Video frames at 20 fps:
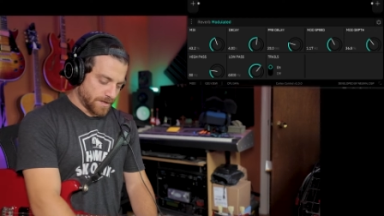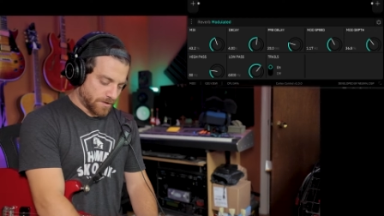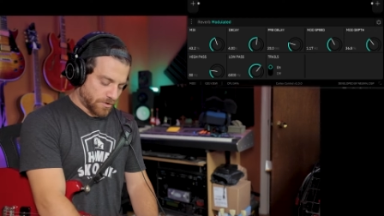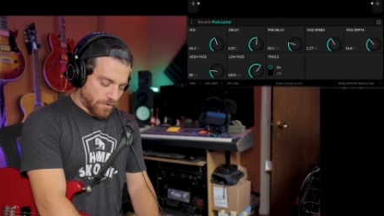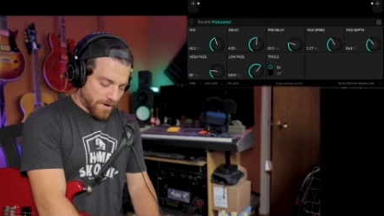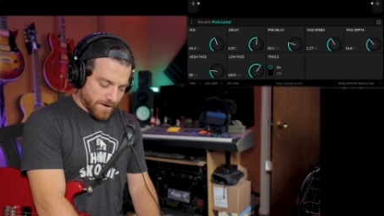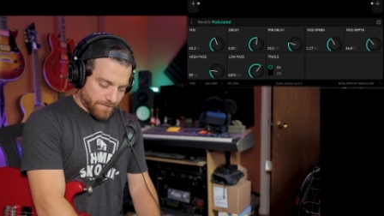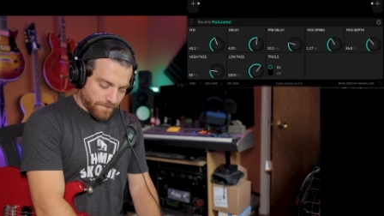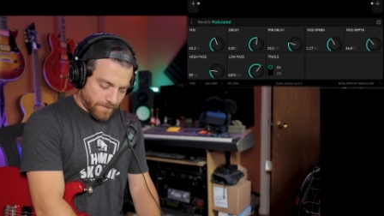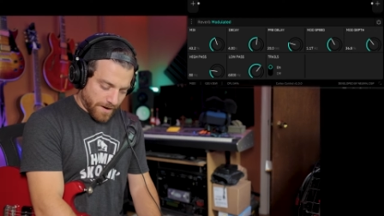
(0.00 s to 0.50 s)

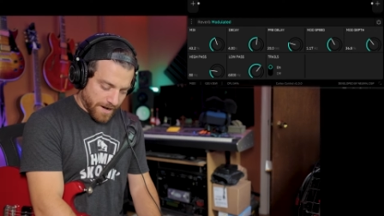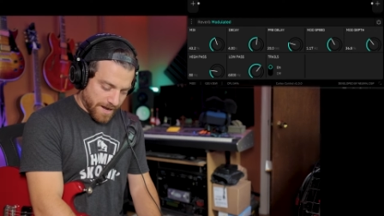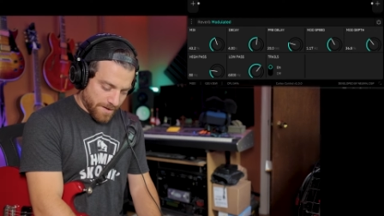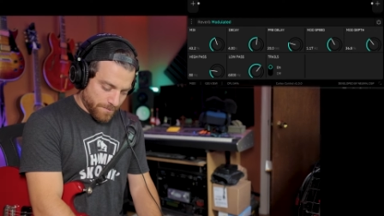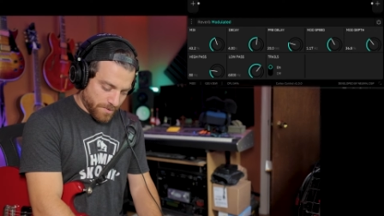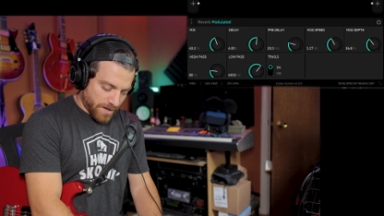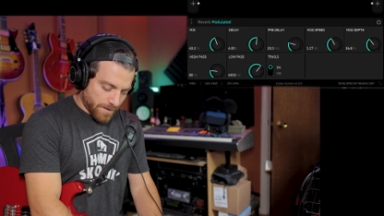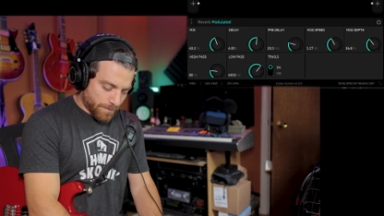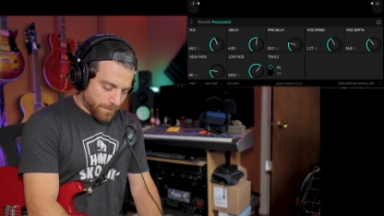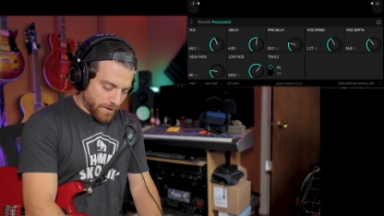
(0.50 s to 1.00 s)
Great for
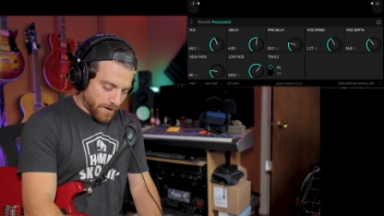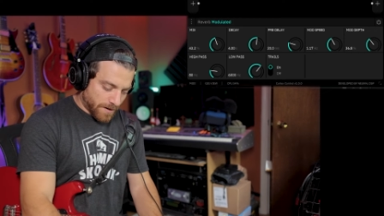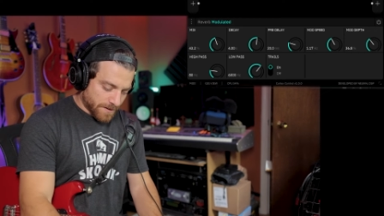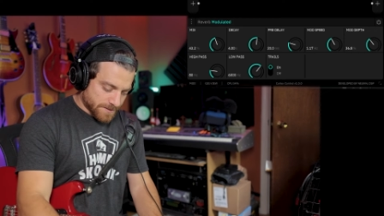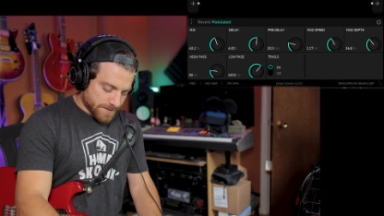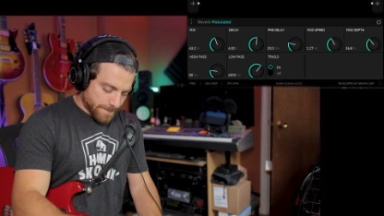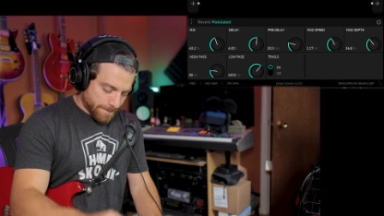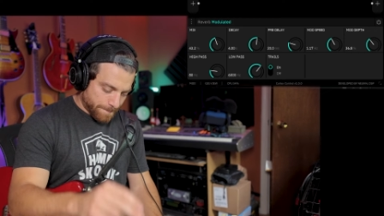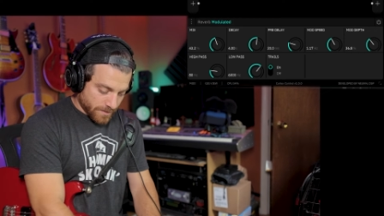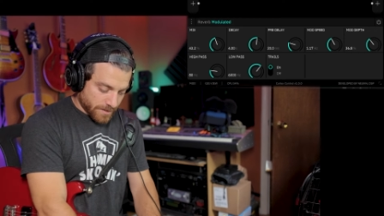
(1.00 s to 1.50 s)
ambient
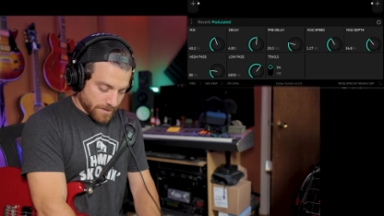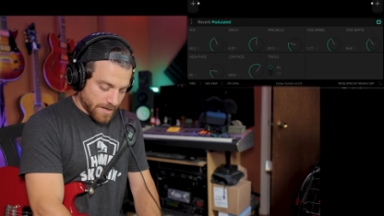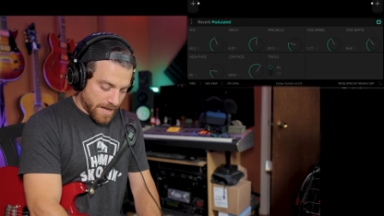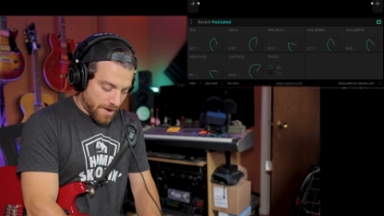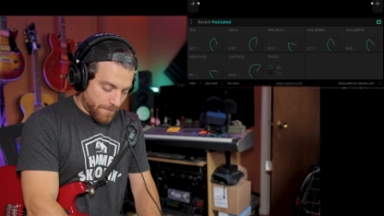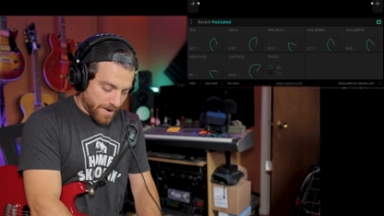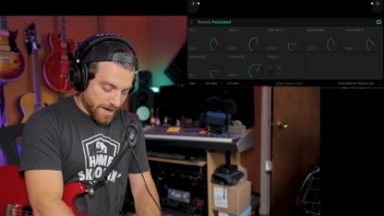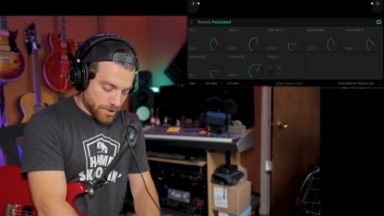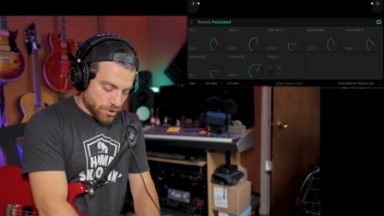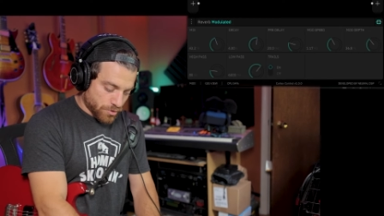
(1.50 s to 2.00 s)
parts. And
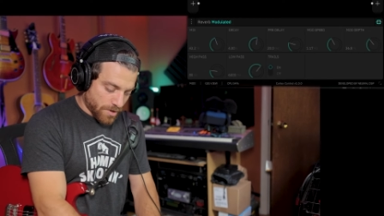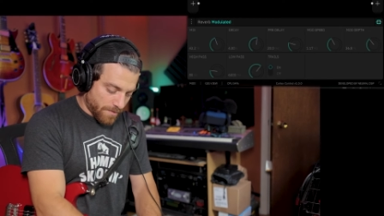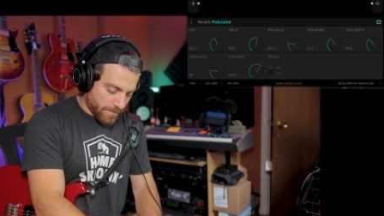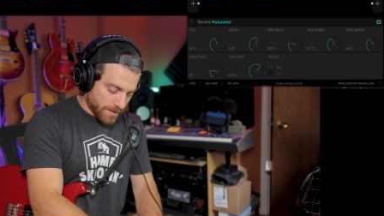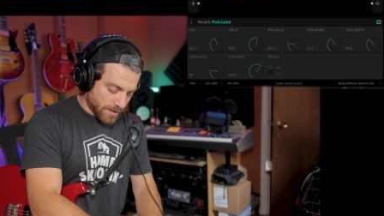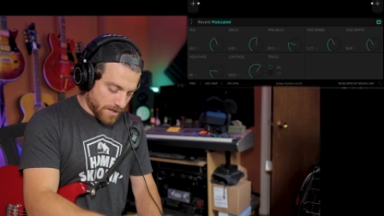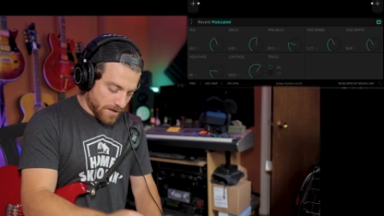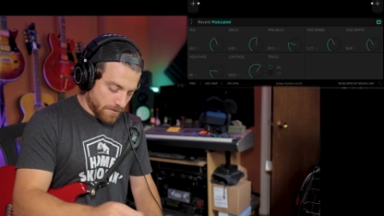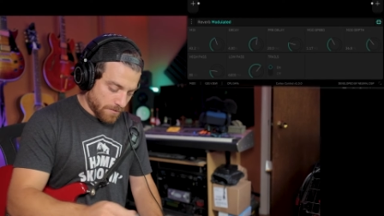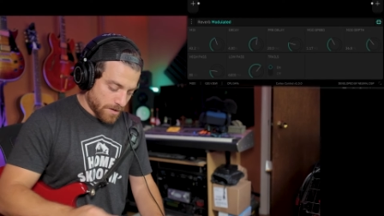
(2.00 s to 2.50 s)
now my
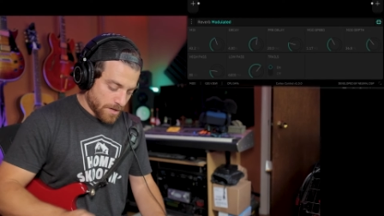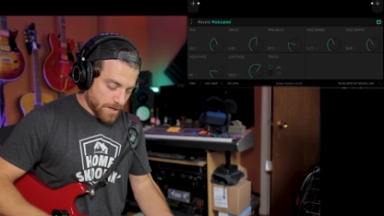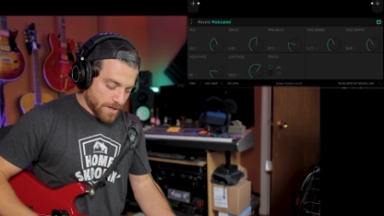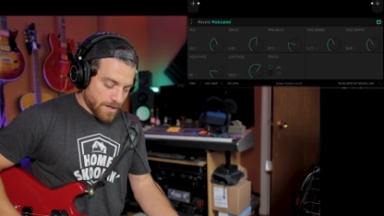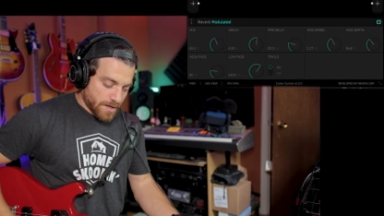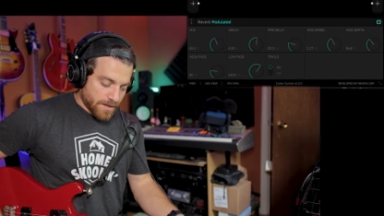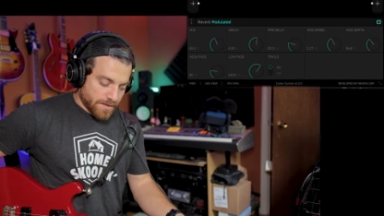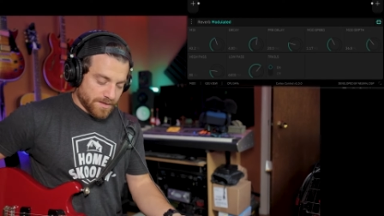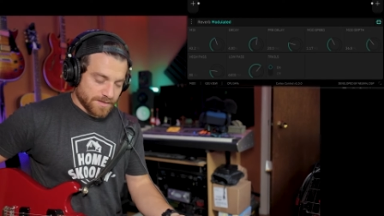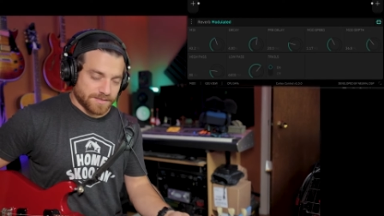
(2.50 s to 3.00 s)
tremolo.
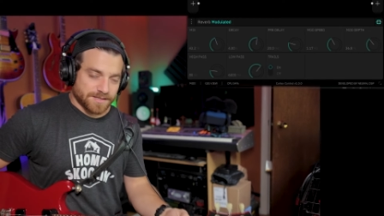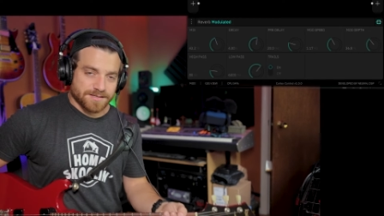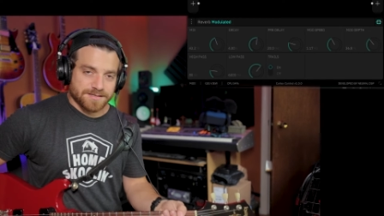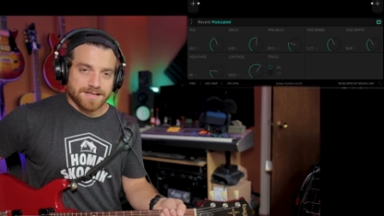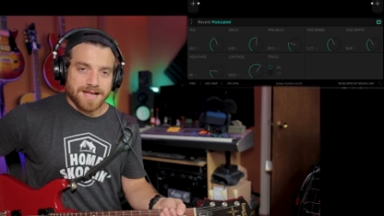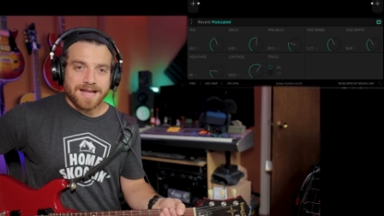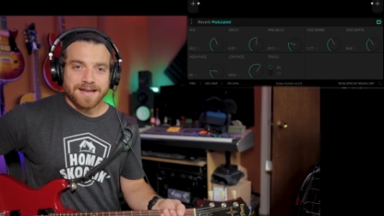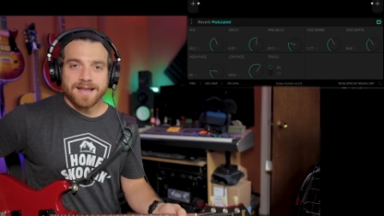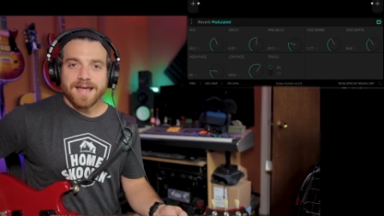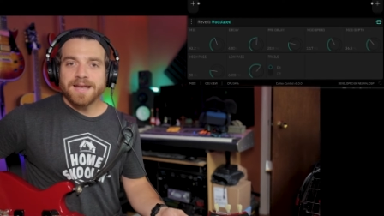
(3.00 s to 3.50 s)
This is
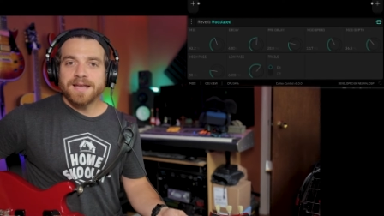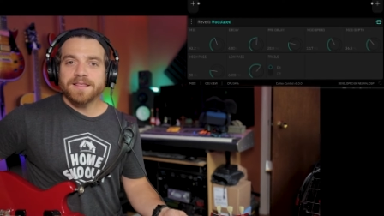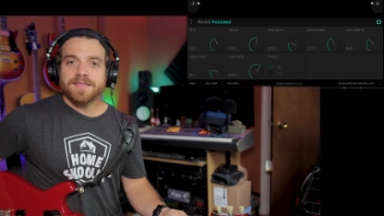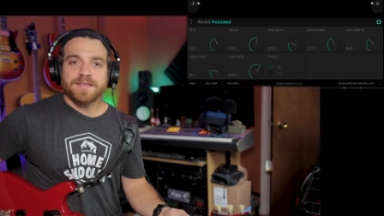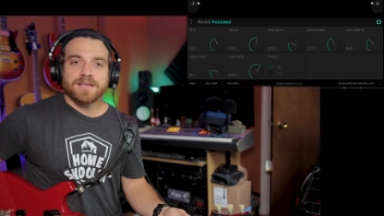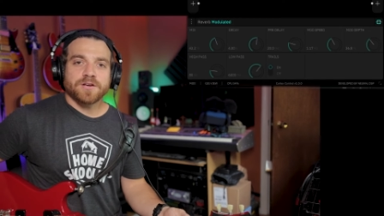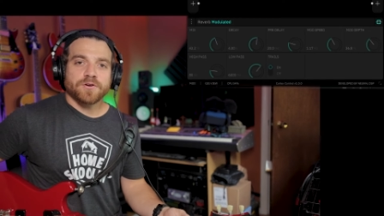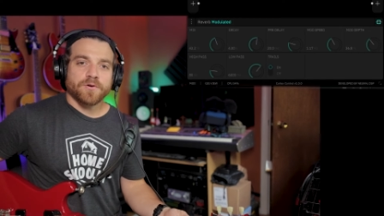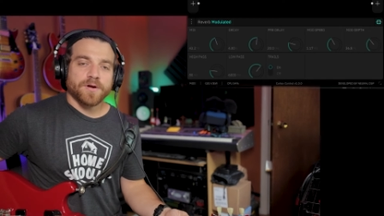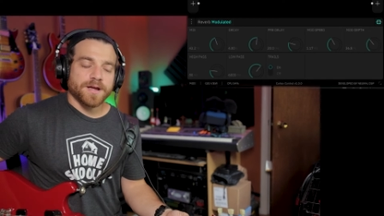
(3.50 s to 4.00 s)
not
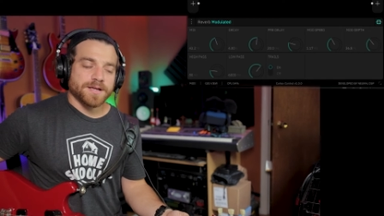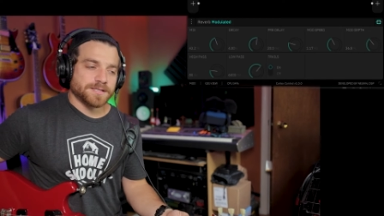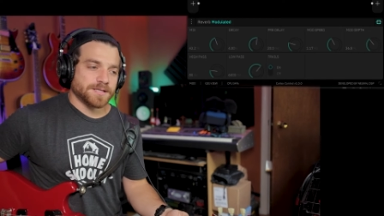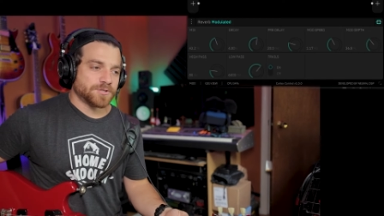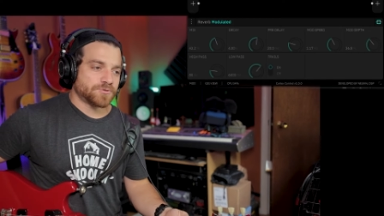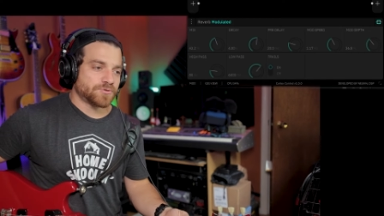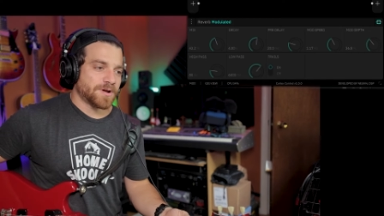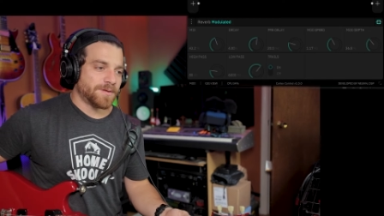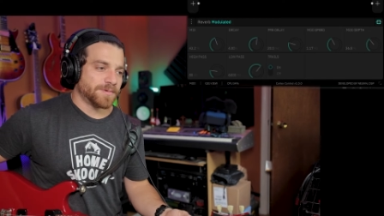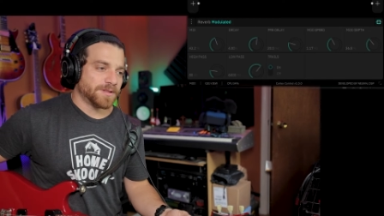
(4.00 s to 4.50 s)
anything
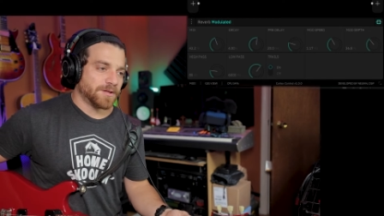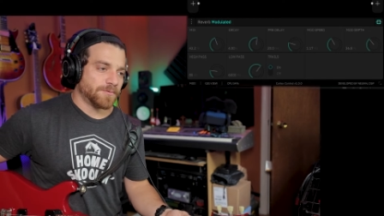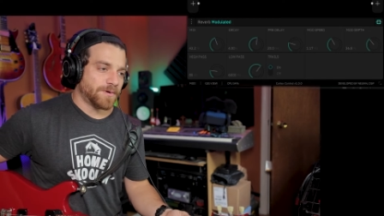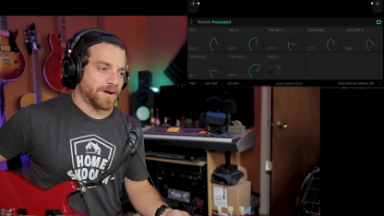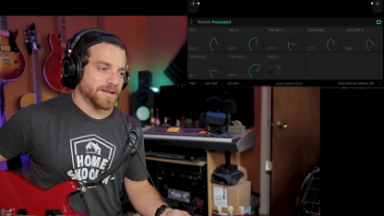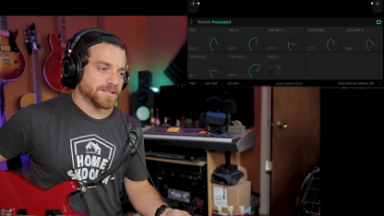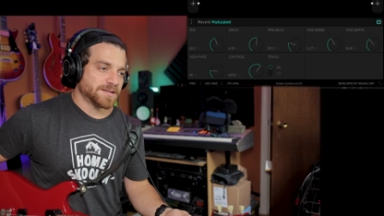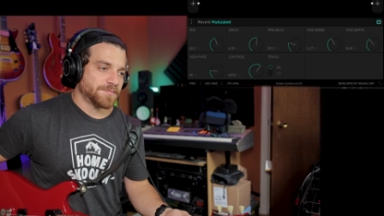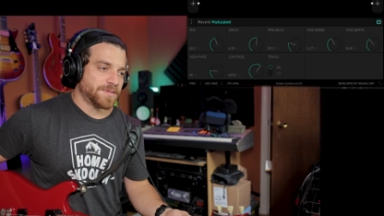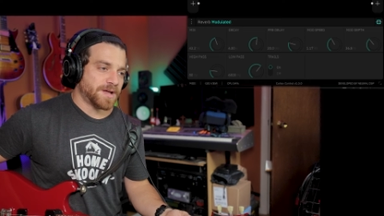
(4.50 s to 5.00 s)
crazy
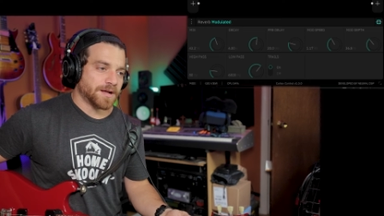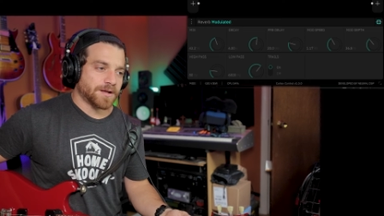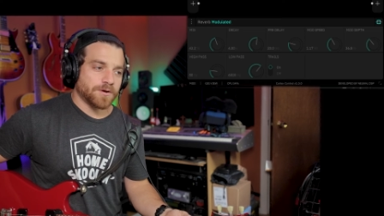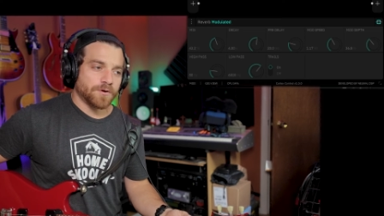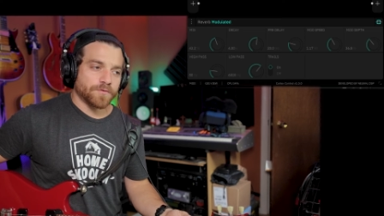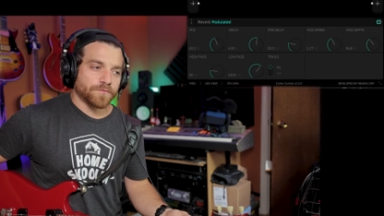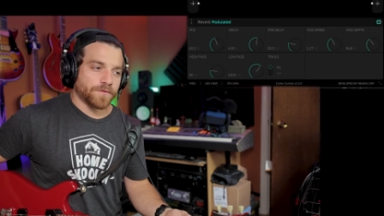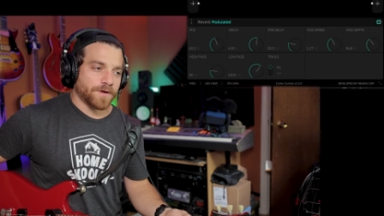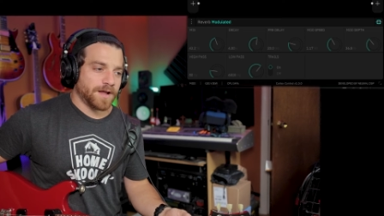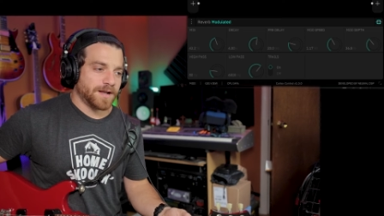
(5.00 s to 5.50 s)
tremolo-wise. I'm not
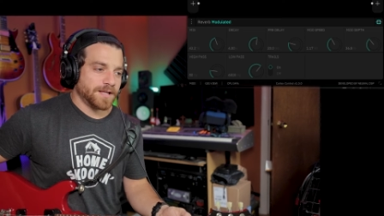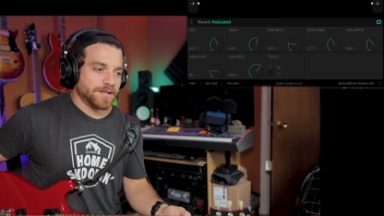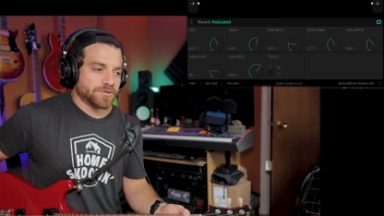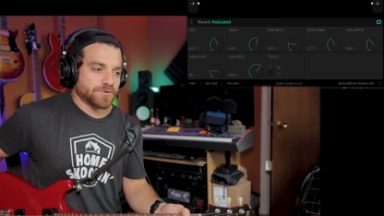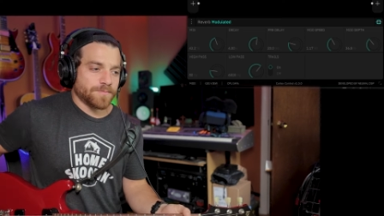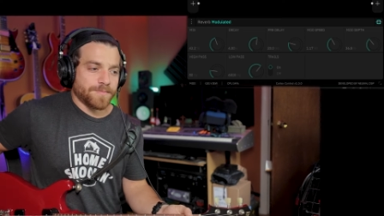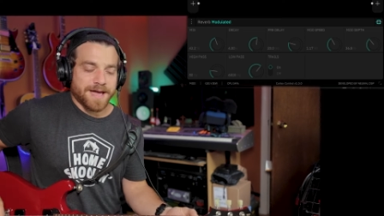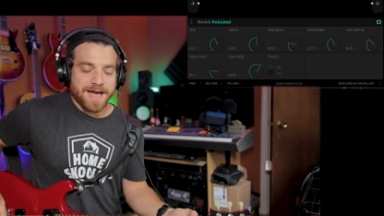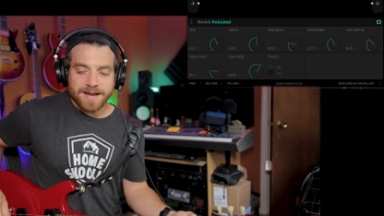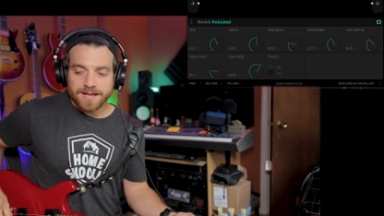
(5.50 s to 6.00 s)
going for any
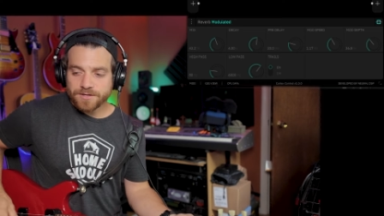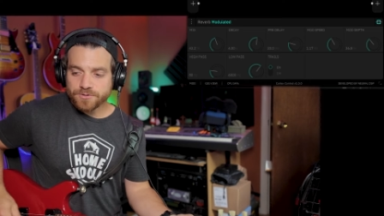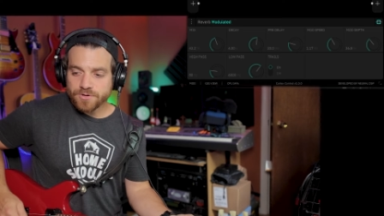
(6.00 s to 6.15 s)
dramatic